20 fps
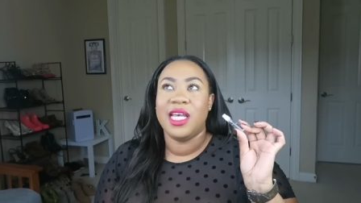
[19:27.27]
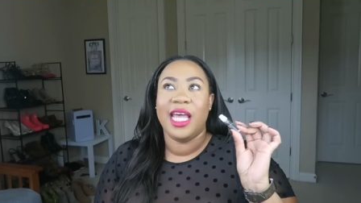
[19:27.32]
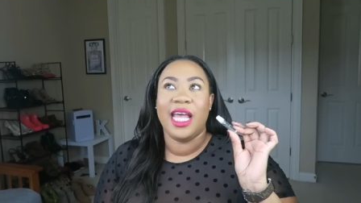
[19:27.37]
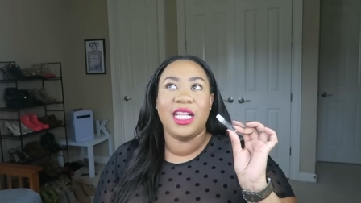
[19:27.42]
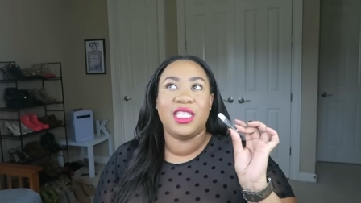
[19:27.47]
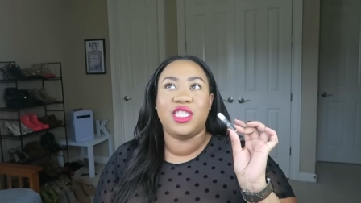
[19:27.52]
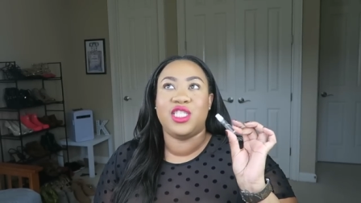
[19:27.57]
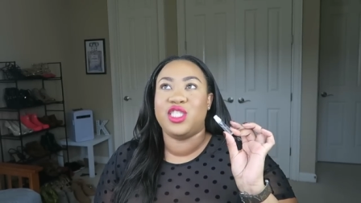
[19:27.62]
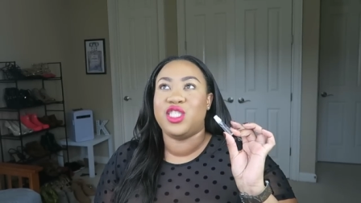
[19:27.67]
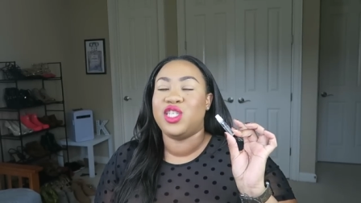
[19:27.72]

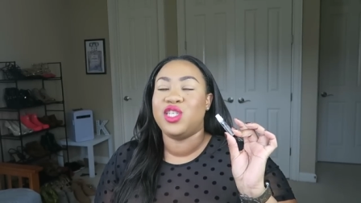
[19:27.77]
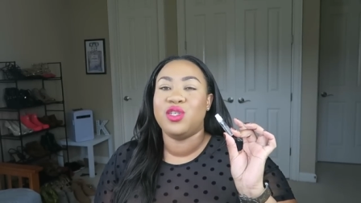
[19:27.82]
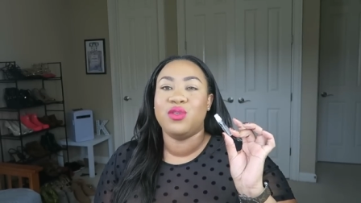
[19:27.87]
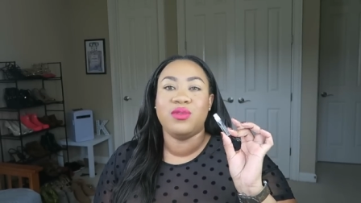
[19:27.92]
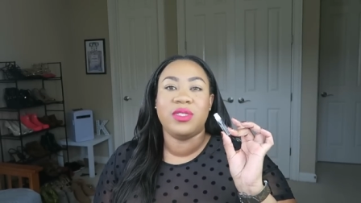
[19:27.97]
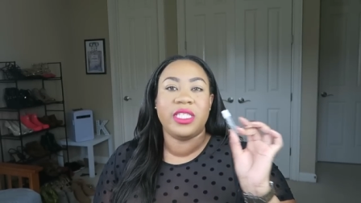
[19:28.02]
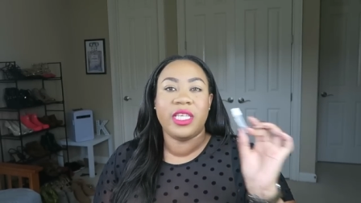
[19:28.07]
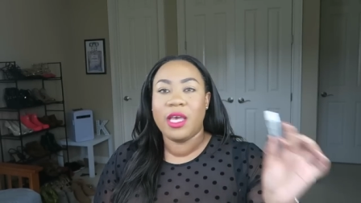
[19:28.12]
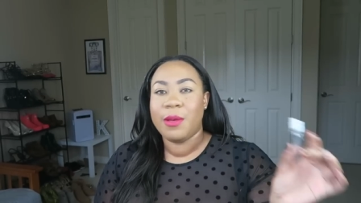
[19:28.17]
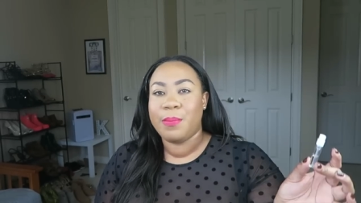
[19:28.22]
it's
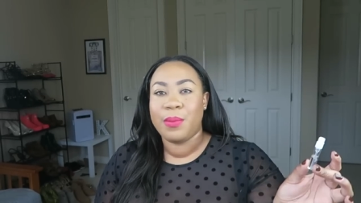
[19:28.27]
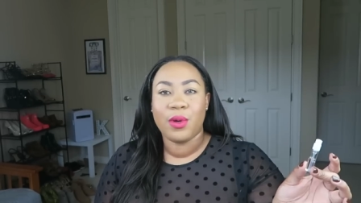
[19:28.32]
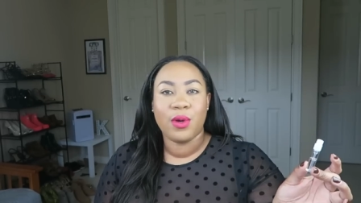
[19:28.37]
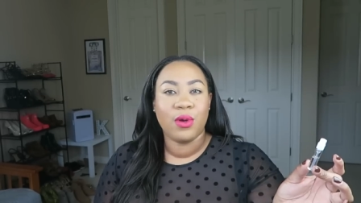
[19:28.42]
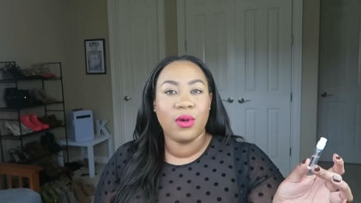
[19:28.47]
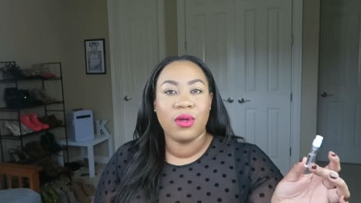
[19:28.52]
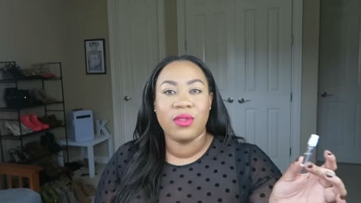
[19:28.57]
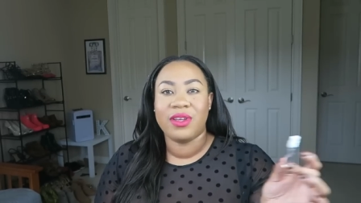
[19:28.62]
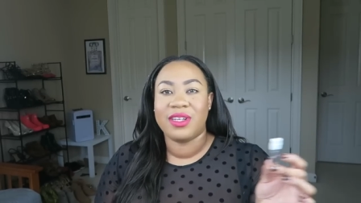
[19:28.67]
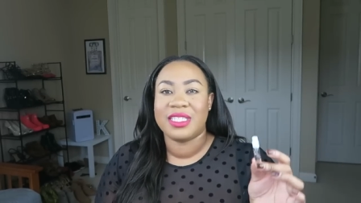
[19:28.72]
too
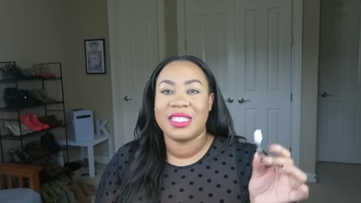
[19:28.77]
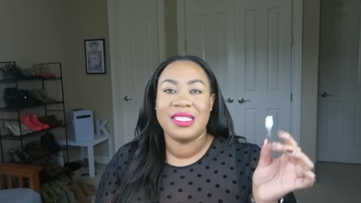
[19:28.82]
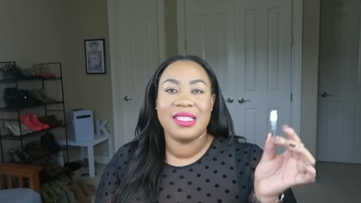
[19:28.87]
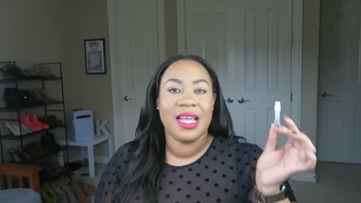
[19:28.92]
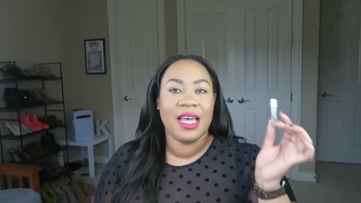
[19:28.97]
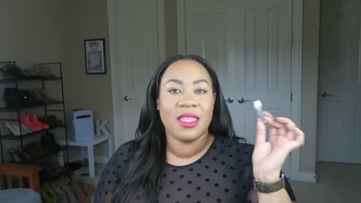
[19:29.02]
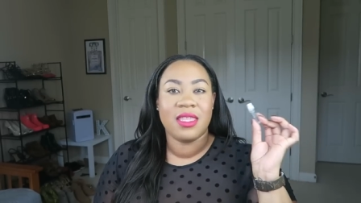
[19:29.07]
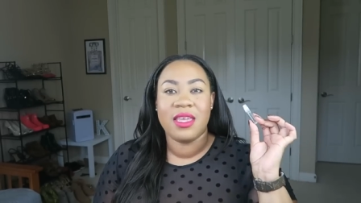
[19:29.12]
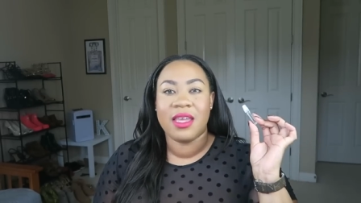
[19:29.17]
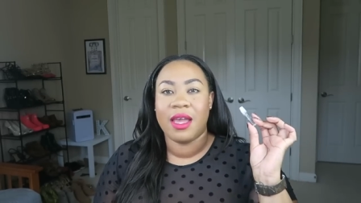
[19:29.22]
typical. There's
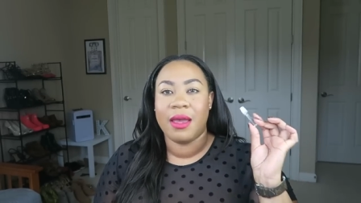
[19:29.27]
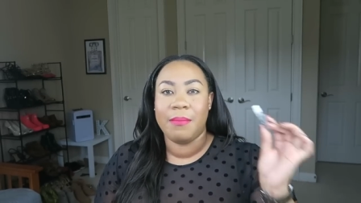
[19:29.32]
nothing